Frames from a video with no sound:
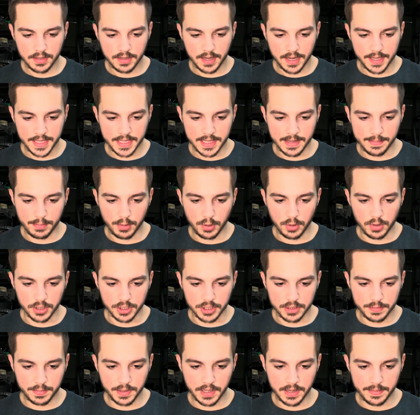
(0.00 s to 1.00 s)
I think the bowler
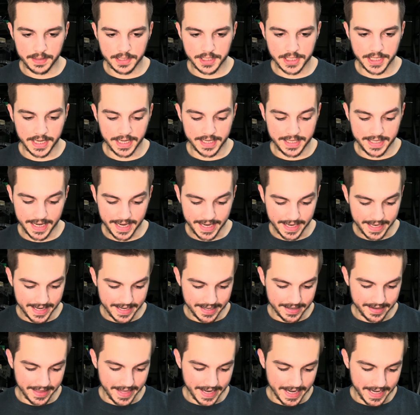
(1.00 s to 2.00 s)
is pretty much going to take
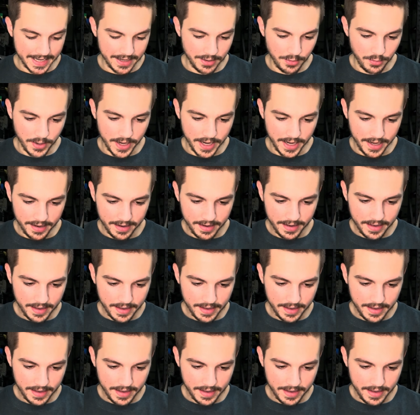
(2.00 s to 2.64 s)
care of that anyway.